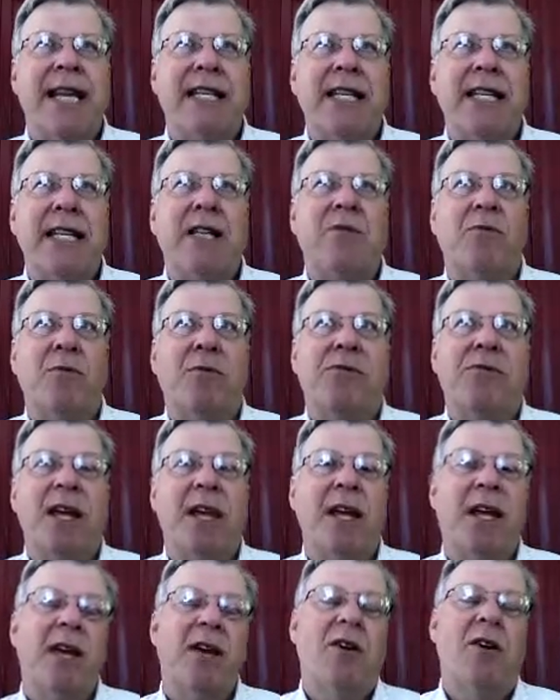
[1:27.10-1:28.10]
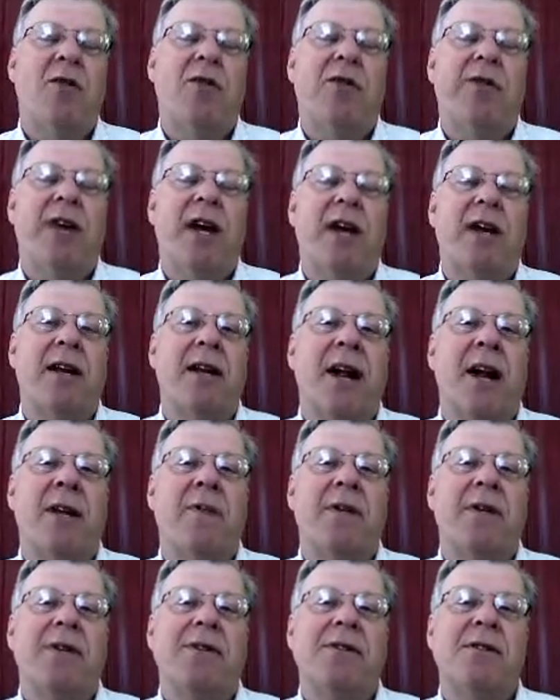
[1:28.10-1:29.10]
idea was taking hold in
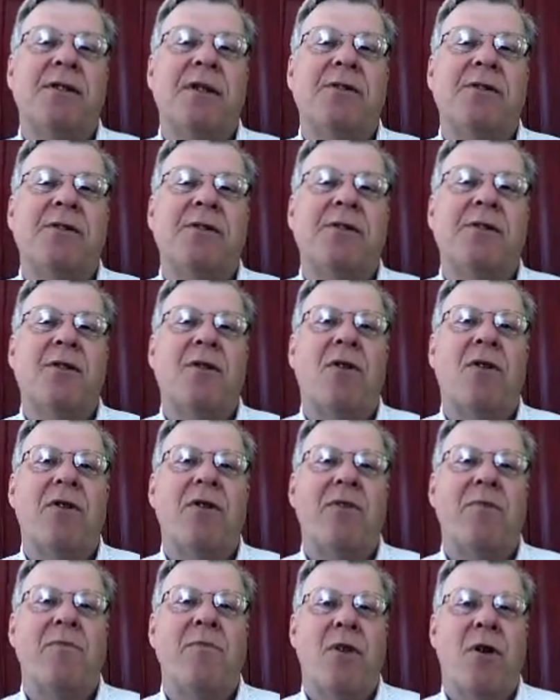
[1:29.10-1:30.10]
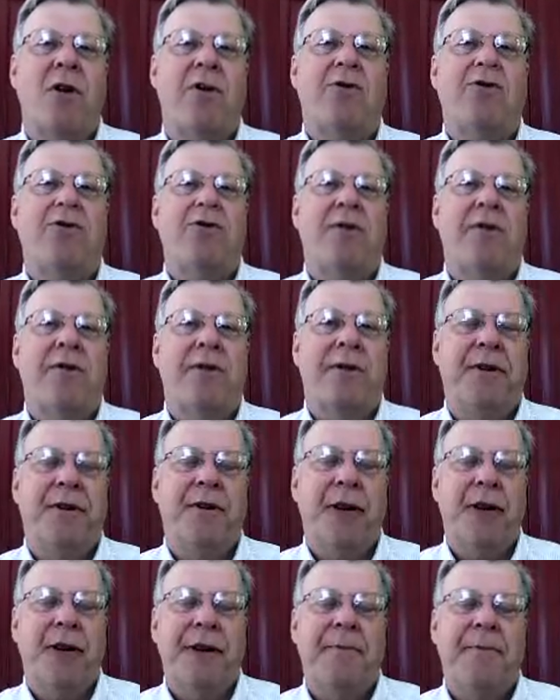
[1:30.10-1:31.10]
economics, and it was called the marginal
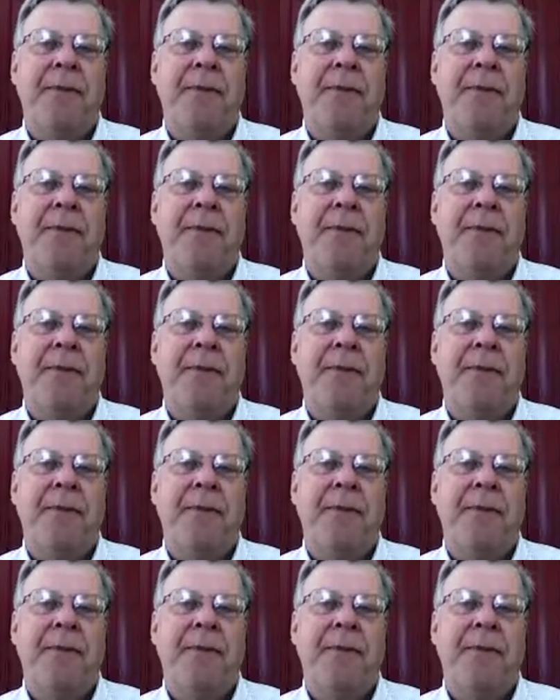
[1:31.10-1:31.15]
theory.